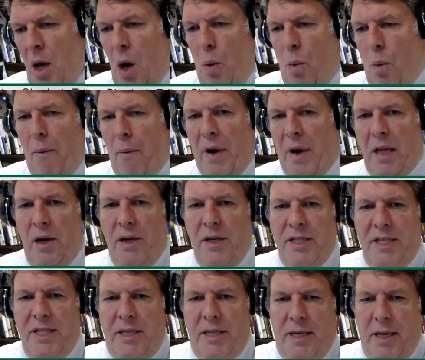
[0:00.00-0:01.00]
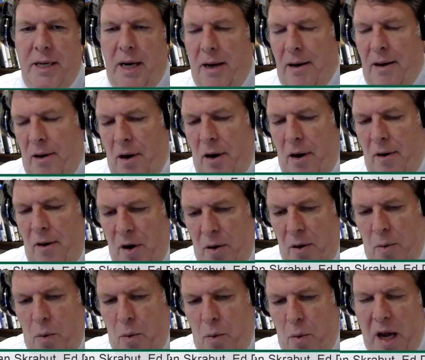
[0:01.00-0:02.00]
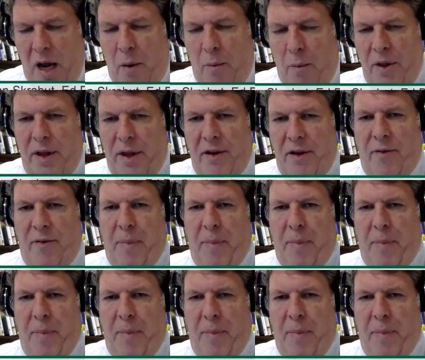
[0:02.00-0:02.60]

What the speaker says: What we learned over working with this